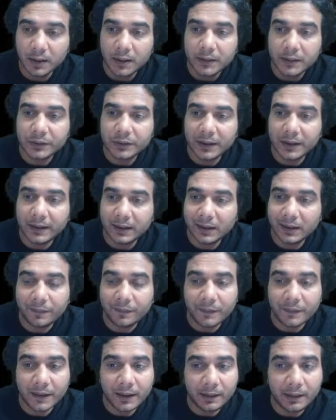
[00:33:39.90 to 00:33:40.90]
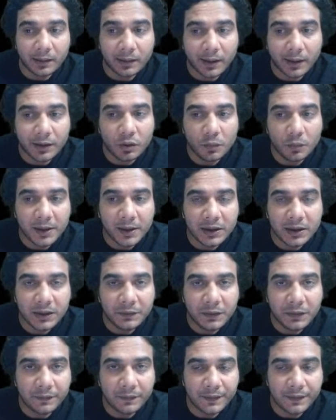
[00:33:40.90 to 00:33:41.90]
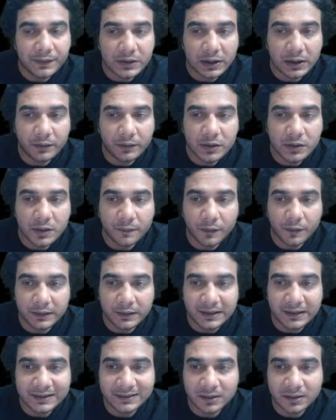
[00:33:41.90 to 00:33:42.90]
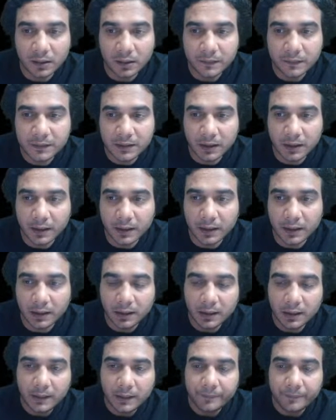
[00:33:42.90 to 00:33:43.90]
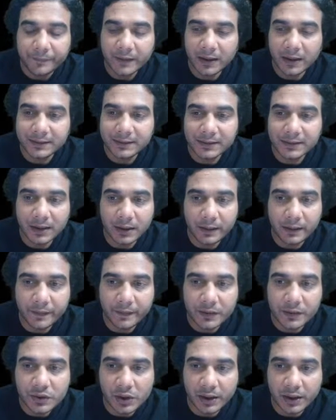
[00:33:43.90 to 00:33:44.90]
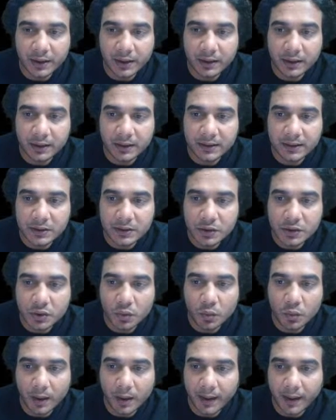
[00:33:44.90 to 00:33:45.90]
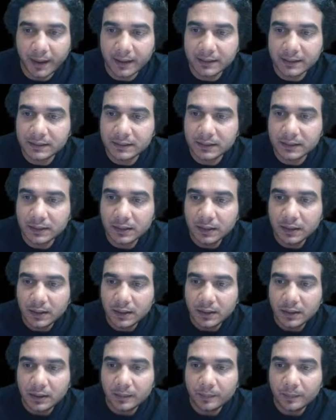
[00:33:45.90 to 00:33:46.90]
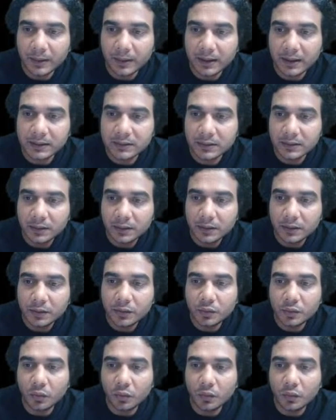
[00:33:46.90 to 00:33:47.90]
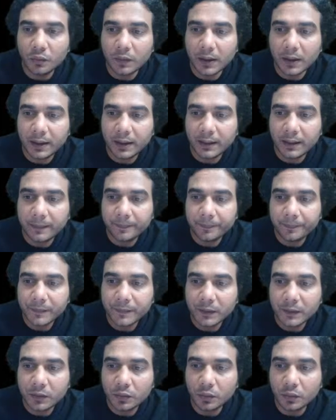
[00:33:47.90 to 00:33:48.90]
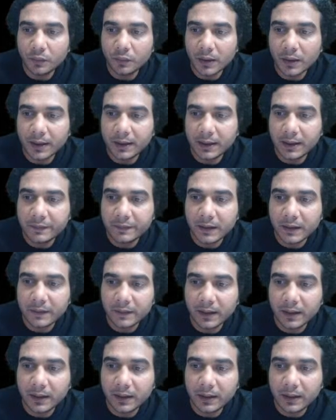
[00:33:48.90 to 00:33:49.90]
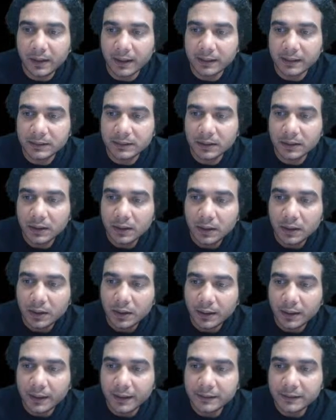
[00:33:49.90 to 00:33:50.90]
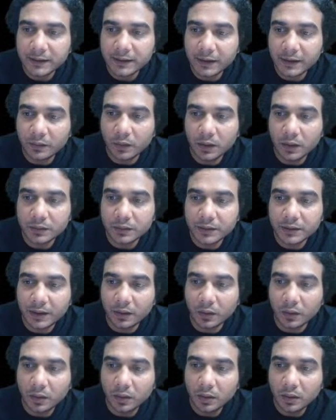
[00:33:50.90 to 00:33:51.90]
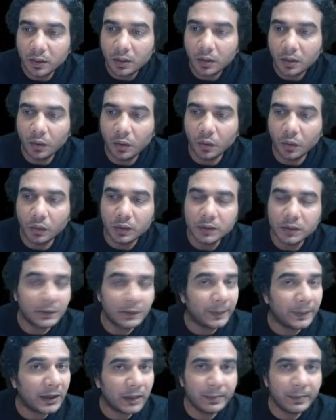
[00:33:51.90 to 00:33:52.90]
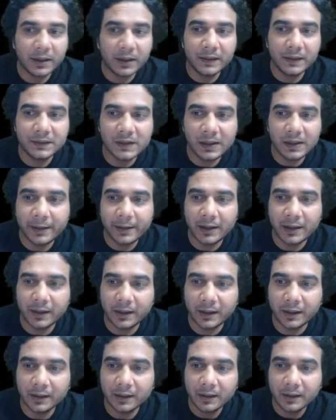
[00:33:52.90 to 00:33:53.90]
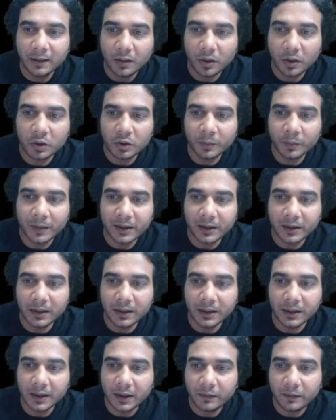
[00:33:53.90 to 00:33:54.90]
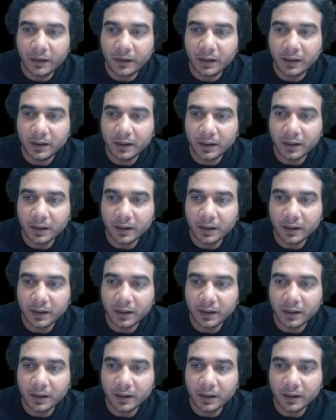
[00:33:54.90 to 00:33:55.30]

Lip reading: So like if I try to make the differential equation for this curve circle, now I start differentiating it. This is 2x plus 2y dy by dx is equal to 0. Oh, so parameter is eliminated automatically, right? We